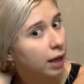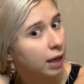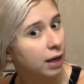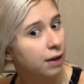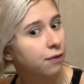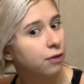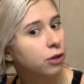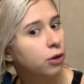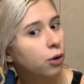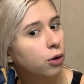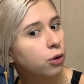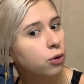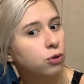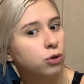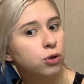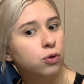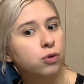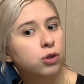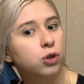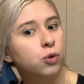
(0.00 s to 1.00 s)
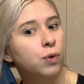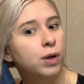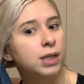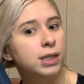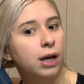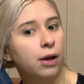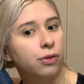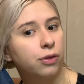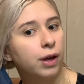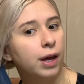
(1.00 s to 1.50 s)
And even though you do
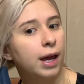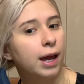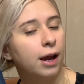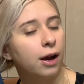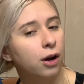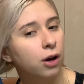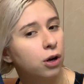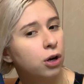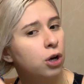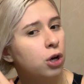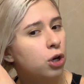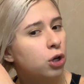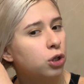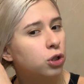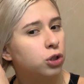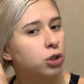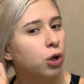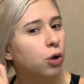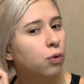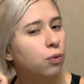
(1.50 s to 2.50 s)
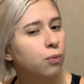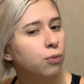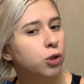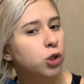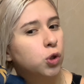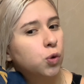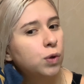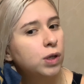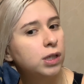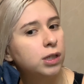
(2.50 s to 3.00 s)
squeeze out the hair, don't
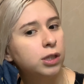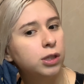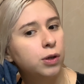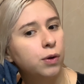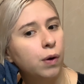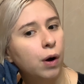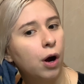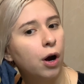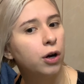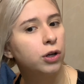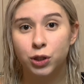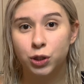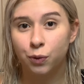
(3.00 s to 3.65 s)
squeeze too hard.